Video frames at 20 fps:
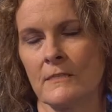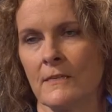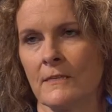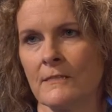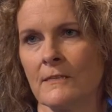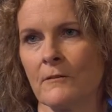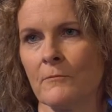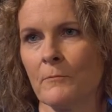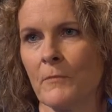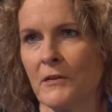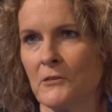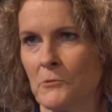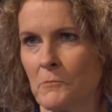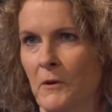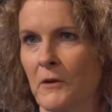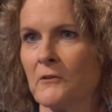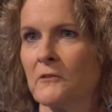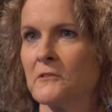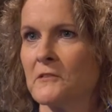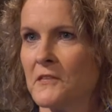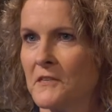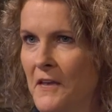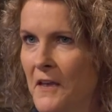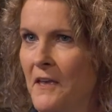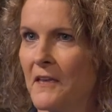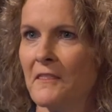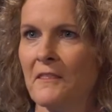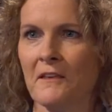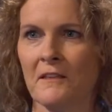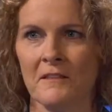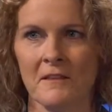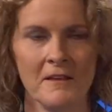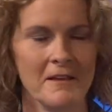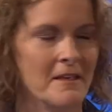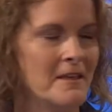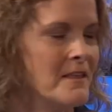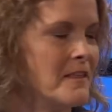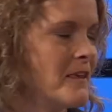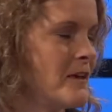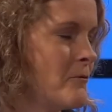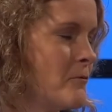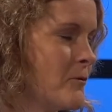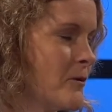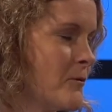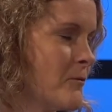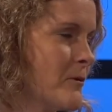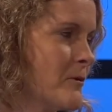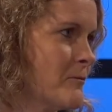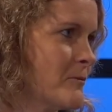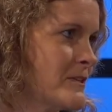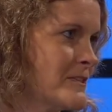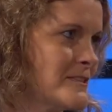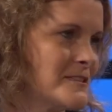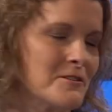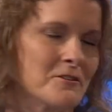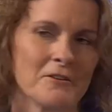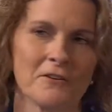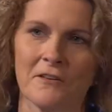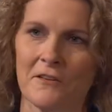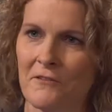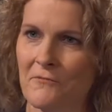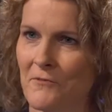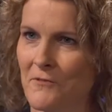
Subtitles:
Things are much better today than they were when we started,